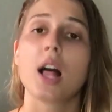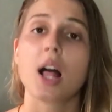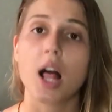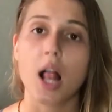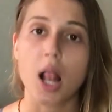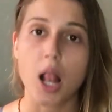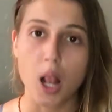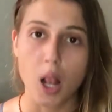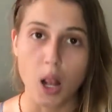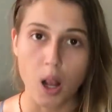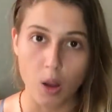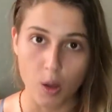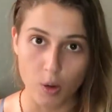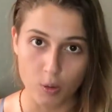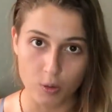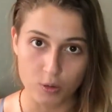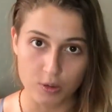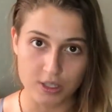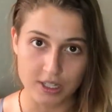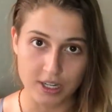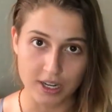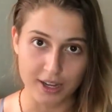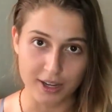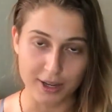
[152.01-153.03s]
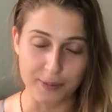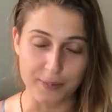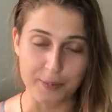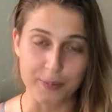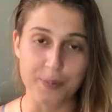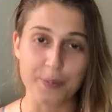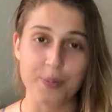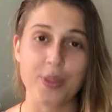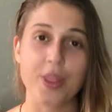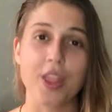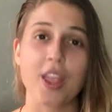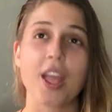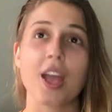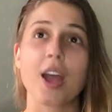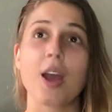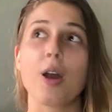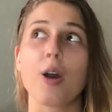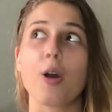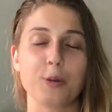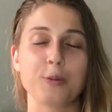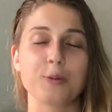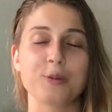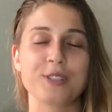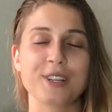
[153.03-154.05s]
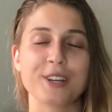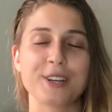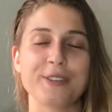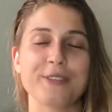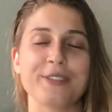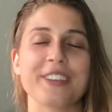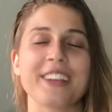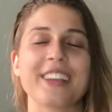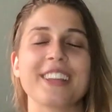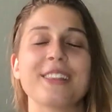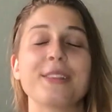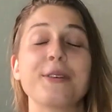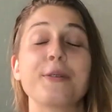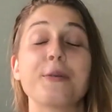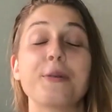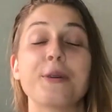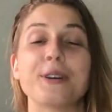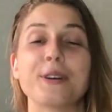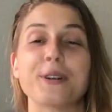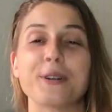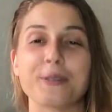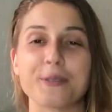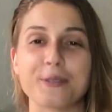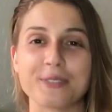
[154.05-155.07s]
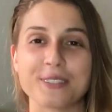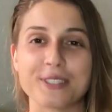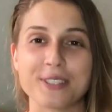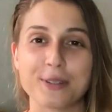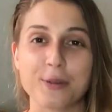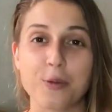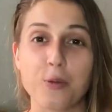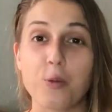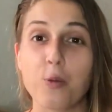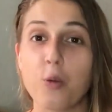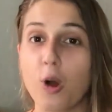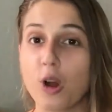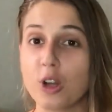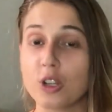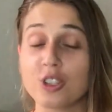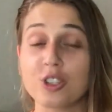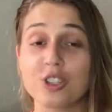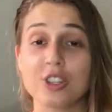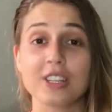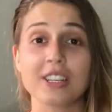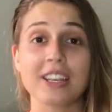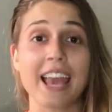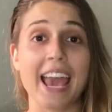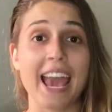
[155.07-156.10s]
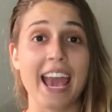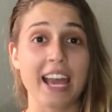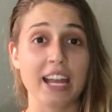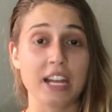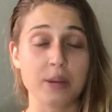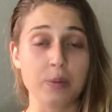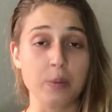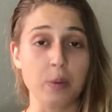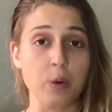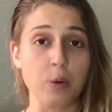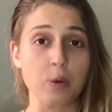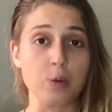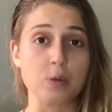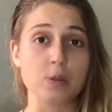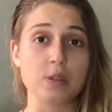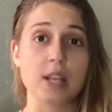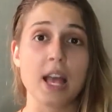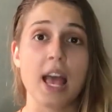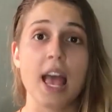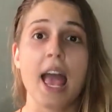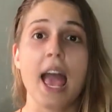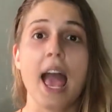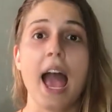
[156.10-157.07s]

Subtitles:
a long time observing the world, watching animals,